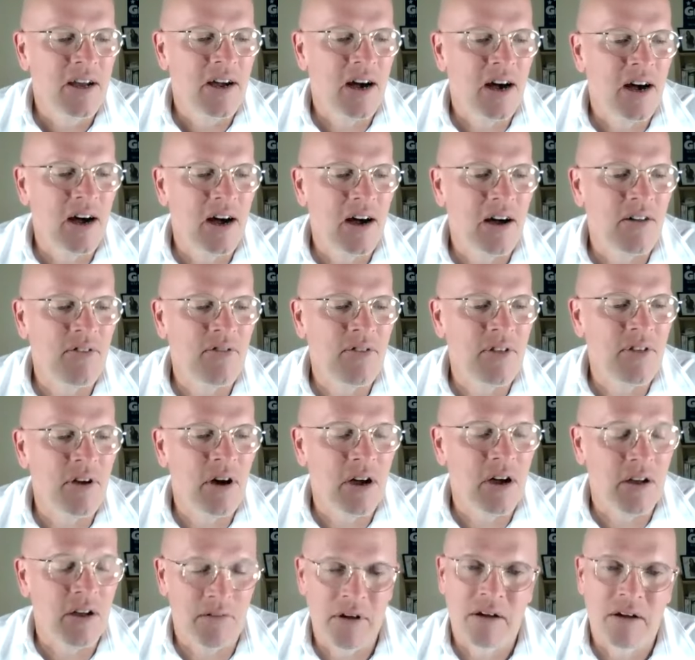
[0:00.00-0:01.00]
uh the,
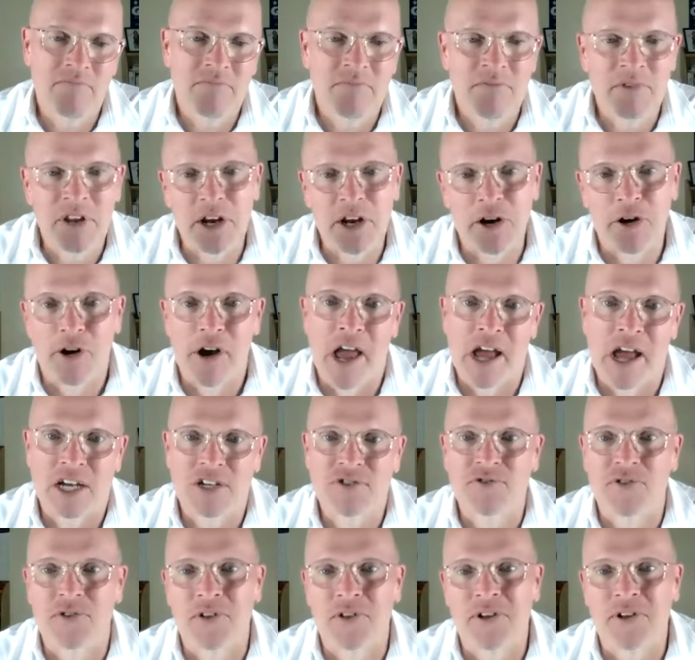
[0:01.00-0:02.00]
uh, near
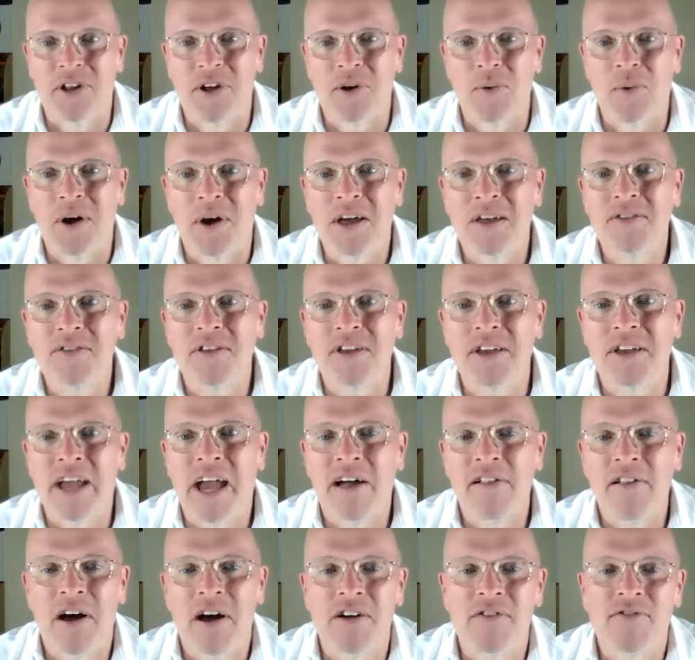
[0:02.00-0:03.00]
Nashville, anyway, the
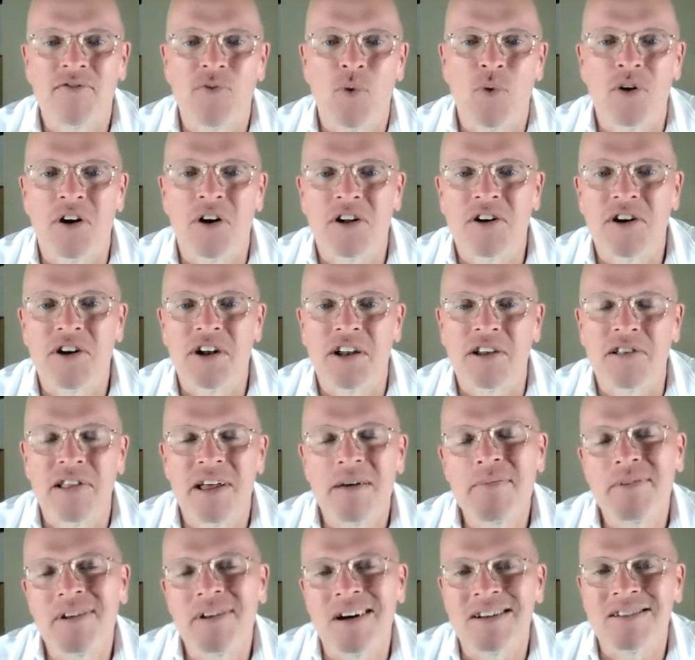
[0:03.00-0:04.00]
Ally 400 in
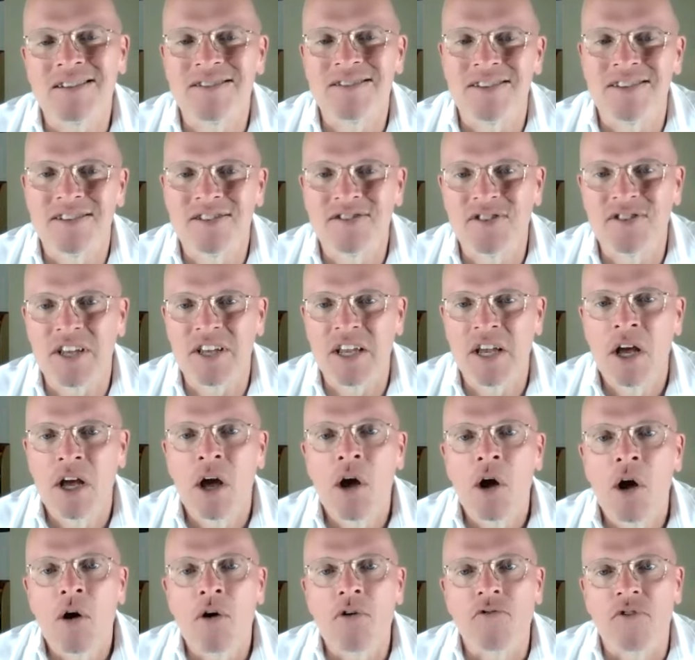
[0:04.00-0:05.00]
Lebanon, Tennessee.
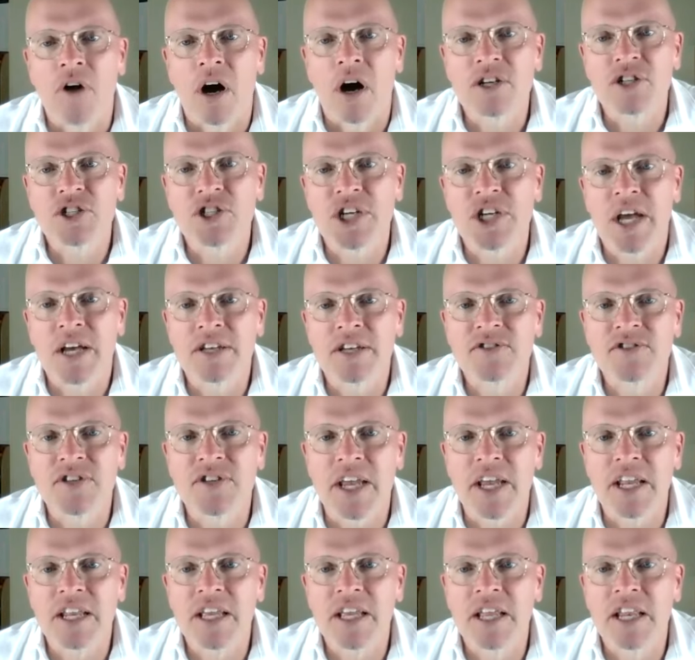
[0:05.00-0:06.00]
Ross
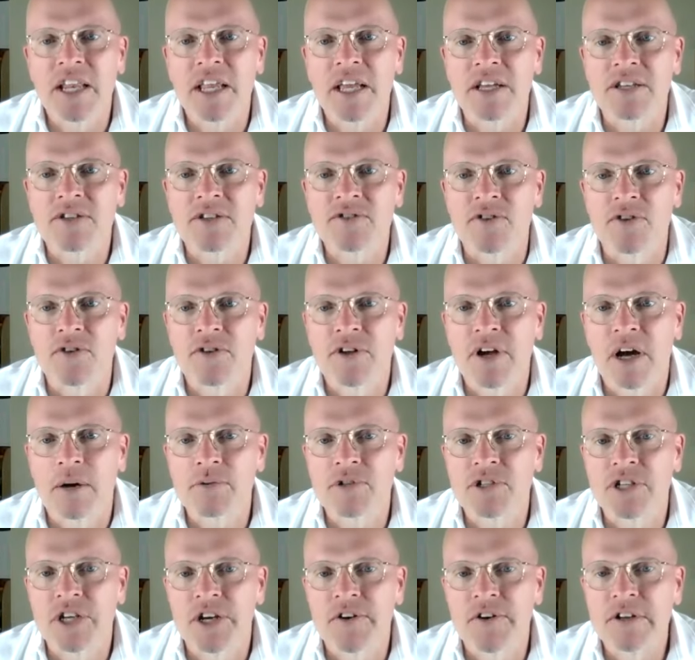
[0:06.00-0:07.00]
Chastain getting his third
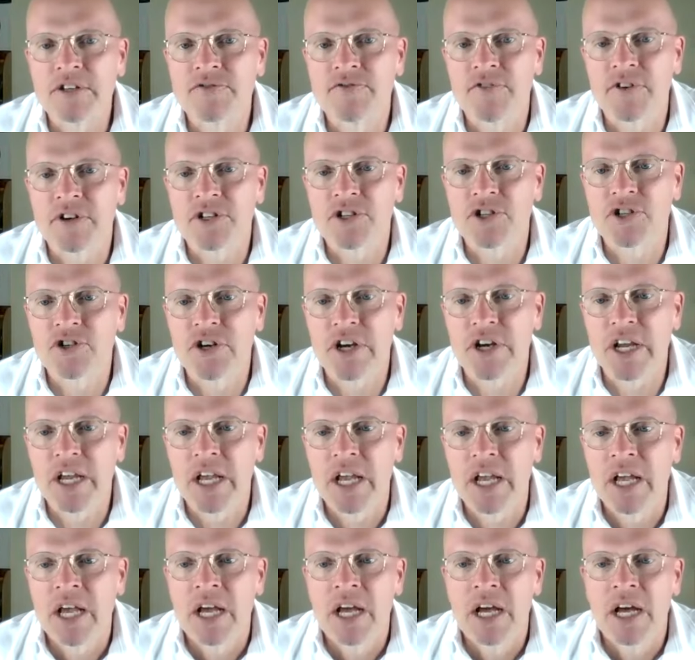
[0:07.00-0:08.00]
Cup Series
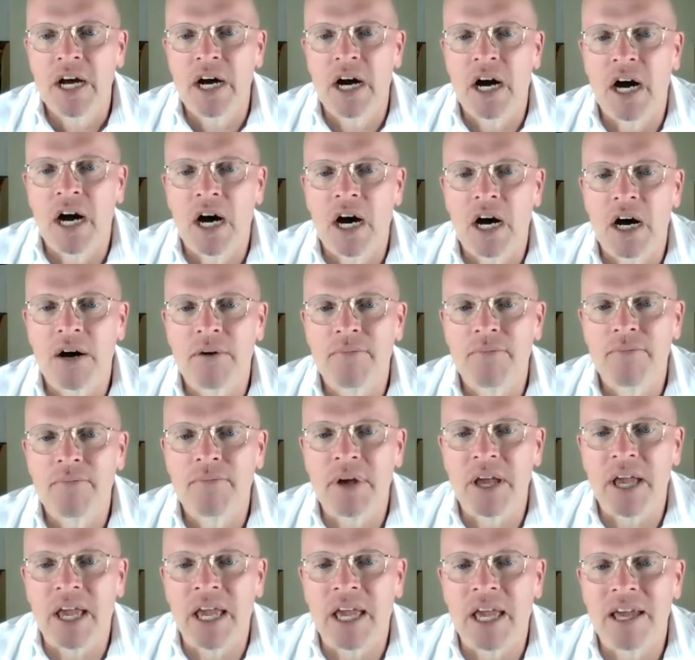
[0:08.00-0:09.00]
victory. Um,
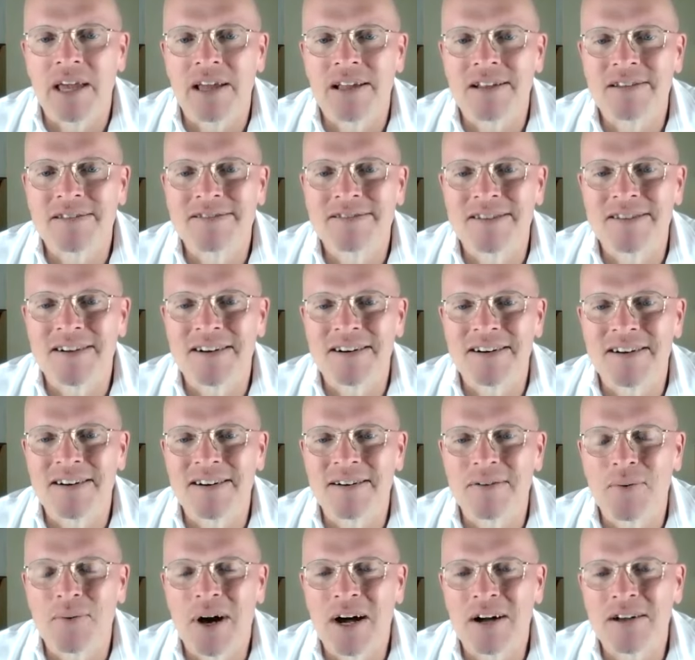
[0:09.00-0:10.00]
and
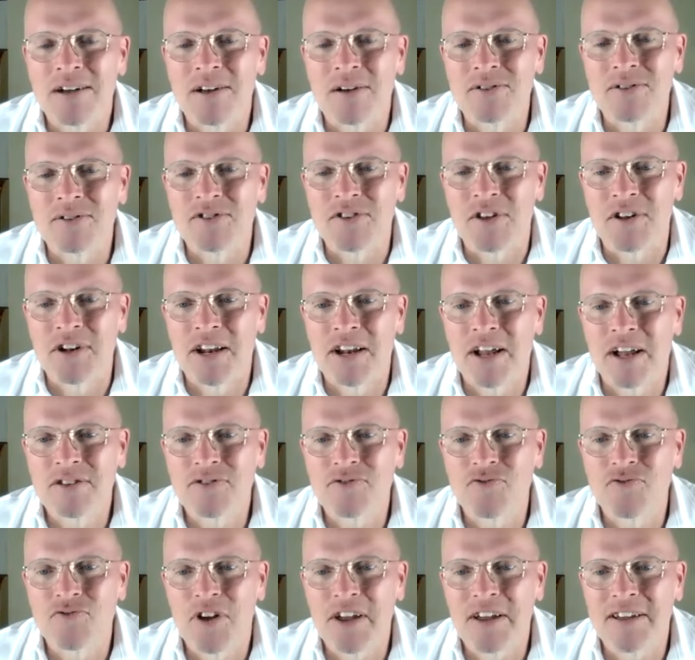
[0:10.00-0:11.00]
uh, well, you know, Sunday
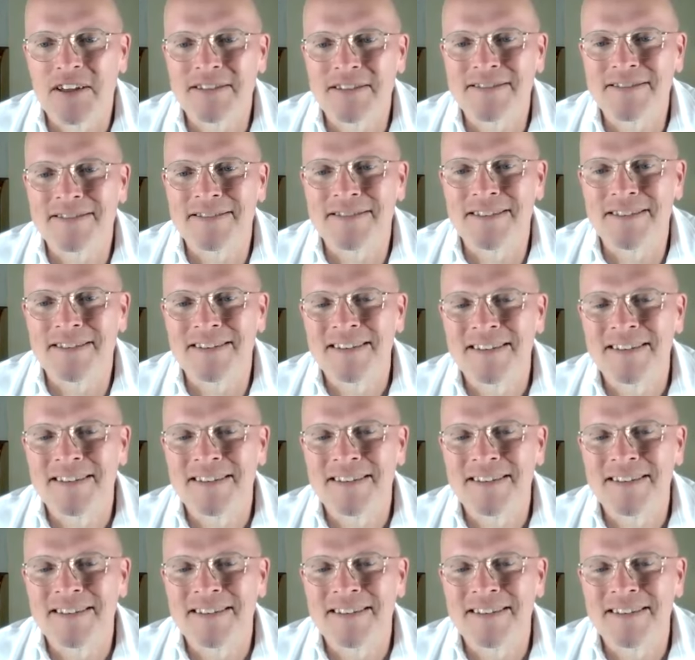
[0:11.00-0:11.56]
night's race,